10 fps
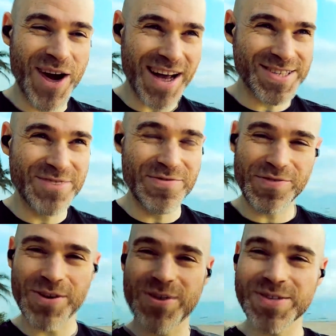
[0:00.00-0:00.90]
who hasn't
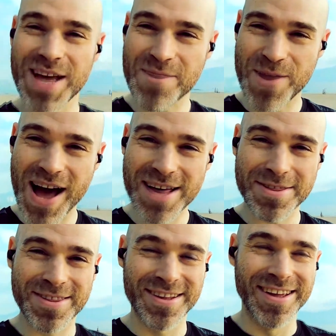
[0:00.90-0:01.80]
followed that
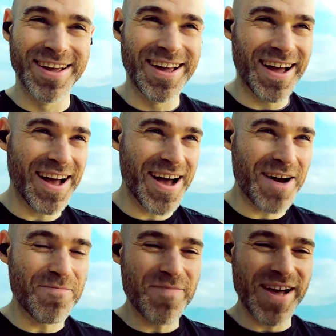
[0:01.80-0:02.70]
path,
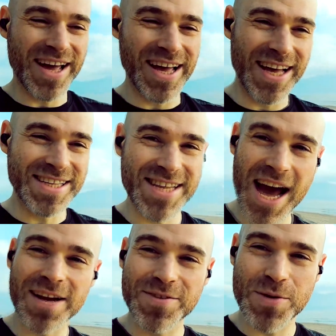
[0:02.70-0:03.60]
um, it's
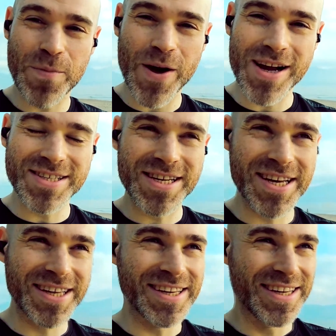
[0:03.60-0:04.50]
kind of
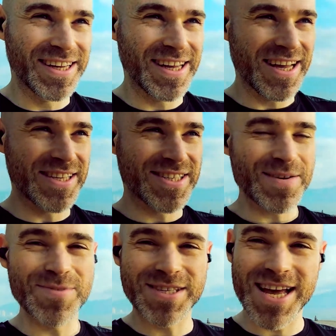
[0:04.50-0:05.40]
surprising in
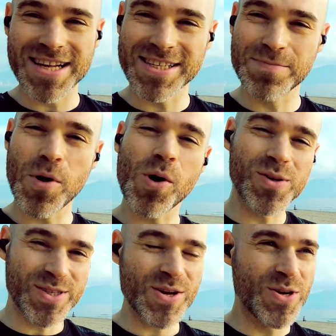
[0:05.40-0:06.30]
some sense, but
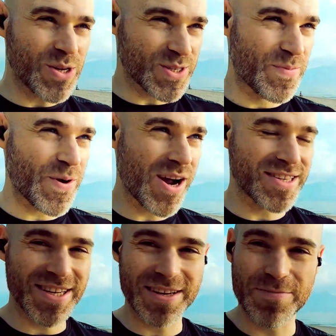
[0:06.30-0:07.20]
also not
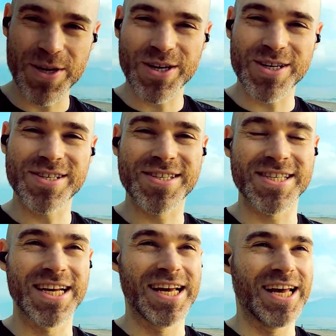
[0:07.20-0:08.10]
surprising
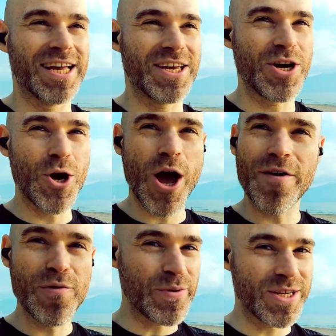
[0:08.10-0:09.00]
because, you know,
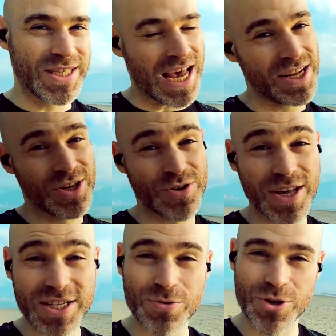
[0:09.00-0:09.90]
everybody's telling you
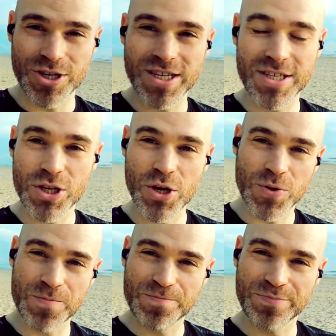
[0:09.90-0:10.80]
that's what you need to
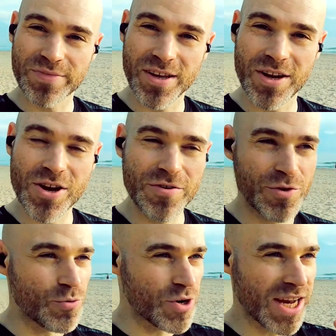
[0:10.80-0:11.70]
do. You know,
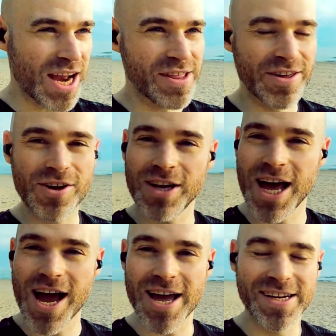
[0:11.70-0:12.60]
if you read anything
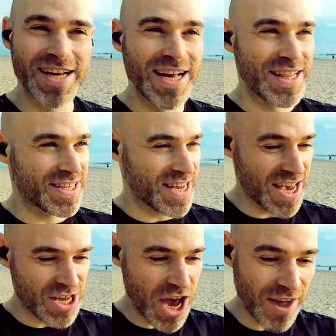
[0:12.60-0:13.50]
online, they're
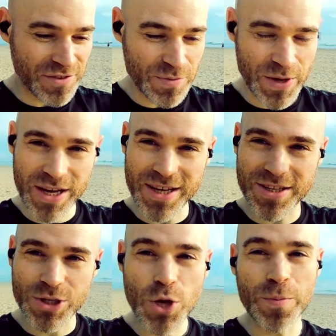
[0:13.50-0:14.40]
saying you have to
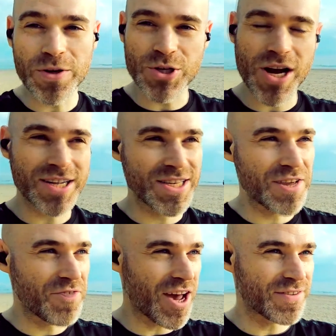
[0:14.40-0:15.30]
be super
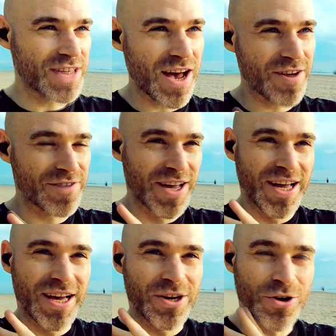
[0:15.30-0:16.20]
attractive, you have to have
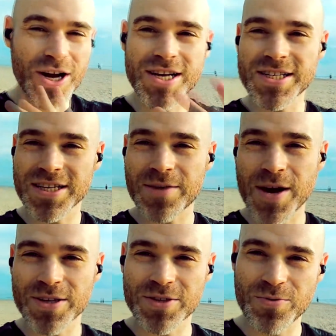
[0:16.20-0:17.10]
crazy
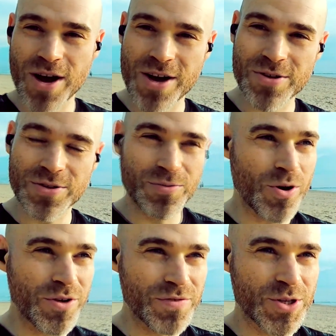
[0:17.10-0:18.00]
amounts of wealth,
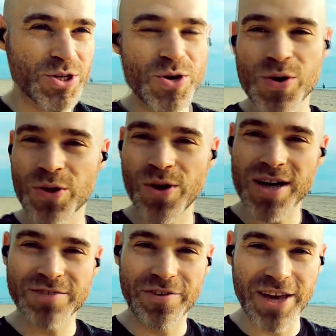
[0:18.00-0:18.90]
one of the two,
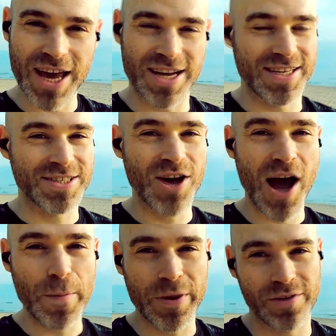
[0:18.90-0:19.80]
otherwise forget it, it's
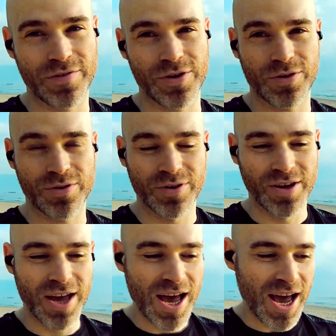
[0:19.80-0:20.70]
not happening for you.
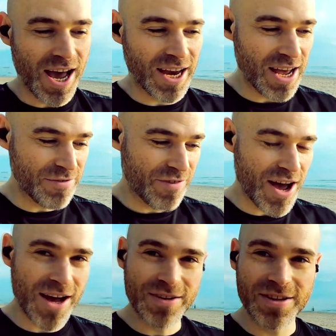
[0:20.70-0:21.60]
And I
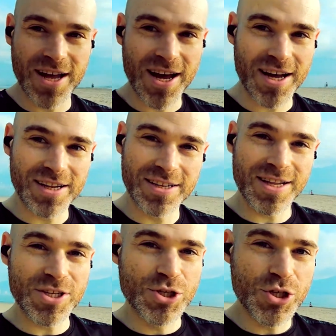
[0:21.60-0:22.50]
found that
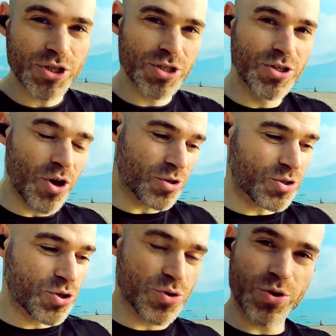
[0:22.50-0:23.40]
that's just not
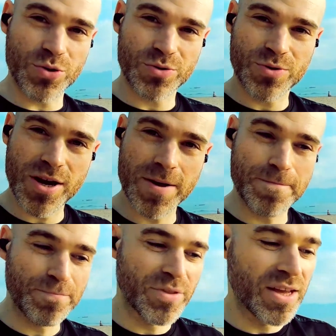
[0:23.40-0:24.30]
true, right?